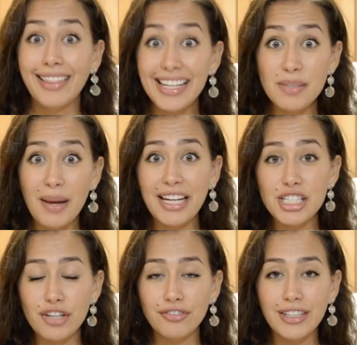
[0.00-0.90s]
Let's make a
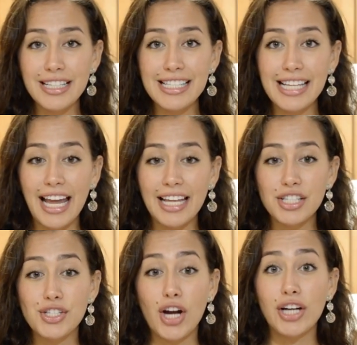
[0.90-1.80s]
difference and
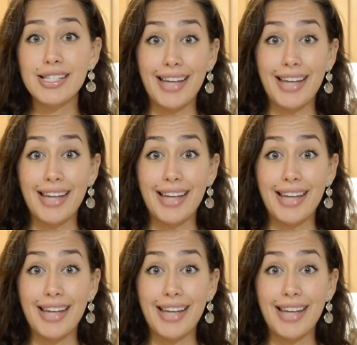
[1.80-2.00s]
start